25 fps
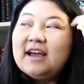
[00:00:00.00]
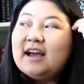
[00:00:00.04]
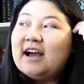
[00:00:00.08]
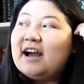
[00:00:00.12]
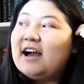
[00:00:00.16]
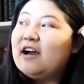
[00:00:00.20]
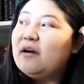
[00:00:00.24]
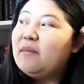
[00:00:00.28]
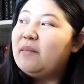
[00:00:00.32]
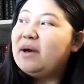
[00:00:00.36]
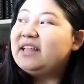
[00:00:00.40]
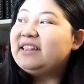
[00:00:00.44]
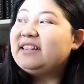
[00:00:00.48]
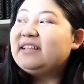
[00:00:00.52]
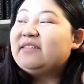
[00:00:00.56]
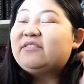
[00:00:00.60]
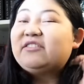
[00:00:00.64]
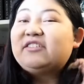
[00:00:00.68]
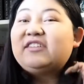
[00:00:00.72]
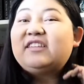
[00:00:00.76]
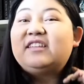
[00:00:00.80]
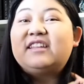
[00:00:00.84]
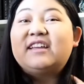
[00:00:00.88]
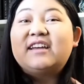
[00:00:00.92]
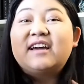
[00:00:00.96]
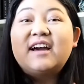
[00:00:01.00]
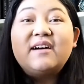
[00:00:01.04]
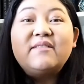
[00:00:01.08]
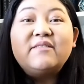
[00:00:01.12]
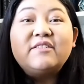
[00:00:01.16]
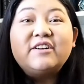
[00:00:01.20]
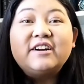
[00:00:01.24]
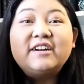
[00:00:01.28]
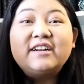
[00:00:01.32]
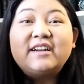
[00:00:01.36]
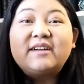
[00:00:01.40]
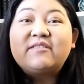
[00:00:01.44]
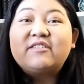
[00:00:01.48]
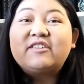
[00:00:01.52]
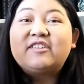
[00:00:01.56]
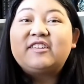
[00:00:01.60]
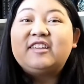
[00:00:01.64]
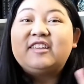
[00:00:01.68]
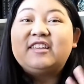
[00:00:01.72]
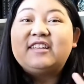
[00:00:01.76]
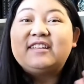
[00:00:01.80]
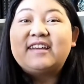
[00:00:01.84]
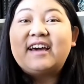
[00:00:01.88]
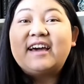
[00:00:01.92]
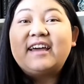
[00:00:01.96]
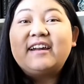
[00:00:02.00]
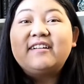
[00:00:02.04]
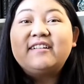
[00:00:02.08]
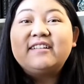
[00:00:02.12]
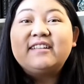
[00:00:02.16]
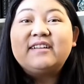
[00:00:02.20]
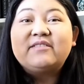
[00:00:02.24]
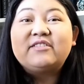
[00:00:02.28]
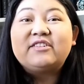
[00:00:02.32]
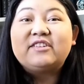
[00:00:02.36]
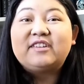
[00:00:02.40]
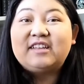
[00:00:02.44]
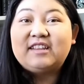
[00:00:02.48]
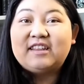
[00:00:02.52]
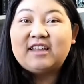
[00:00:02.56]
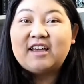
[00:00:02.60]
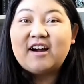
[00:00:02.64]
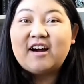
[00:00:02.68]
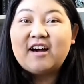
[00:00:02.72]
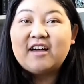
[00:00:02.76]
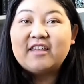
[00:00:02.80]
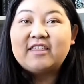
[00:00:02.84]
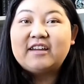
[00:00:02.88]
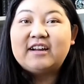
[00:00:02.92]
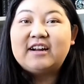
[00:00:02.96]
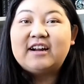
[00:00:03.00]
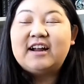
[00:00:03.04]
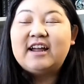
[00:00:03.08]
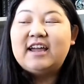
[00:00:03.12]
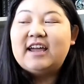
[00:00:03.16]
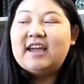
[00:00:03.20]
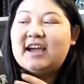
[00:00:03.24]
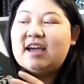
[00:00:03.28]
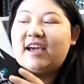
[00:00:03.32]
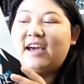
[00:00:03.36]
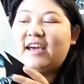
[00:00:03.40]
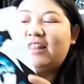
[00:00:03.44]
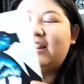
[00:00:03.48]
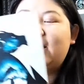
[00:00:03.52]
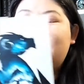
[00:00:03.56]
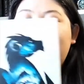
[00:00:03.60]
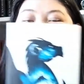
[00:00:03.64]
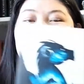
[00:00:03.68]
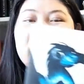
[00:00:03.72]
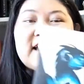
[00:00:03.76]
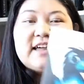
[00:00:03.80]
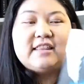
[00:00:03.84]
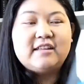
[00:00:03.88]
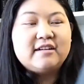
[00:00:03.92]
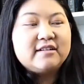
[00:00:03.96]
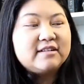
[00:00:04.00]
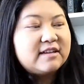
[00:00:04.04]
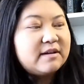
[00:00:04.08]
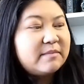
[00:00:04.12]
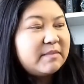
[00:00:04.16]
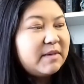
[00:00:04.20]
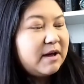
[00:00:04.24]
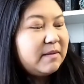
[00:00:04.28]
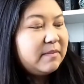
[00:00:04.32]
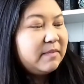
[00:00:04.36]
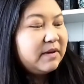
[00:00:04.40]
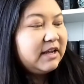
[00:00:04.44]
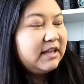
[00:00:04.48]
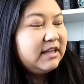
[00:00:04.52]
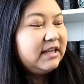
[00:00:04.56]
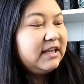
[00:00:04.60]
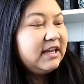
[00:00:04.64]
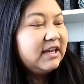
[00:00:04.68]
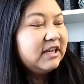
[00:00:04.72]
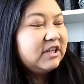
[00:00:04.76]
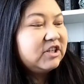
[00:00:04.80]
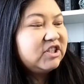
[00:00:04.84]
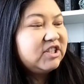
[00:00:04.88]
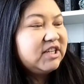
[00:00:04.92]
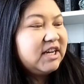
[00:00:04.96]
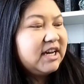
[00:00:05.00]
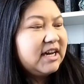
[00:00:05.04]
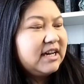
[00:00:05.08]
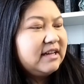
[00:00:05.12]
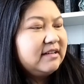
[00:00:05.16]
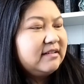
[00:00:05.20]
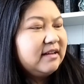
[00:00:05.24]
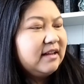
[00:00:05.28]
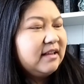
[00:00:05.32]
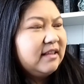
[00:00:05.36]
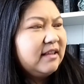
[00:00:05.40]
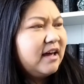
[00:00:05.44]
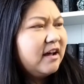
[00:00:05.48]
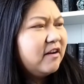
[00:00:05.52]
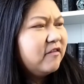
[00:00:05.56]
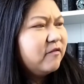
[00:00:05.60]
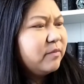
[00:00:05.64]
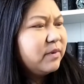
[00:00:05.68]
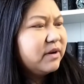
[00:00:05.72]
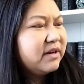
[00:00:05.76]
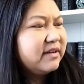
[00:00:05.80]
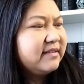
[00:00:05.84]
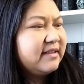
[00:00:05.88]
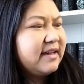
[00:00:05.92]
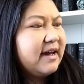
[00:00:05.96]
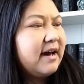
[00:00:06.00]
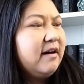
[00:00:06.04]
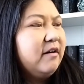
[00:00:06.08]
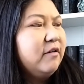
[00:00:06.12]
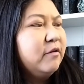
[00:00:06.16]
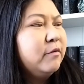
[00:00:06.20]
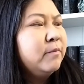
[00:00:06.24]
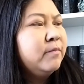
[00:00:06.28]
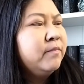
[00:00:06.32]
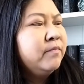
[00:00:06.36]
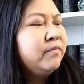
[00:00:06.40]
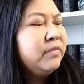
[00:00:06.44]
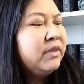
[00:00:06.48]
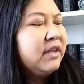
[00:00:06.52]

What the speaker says: I'd never seen the cover, never seen the title, never seen the author, and then I looked him up and he actually has a lot of books out,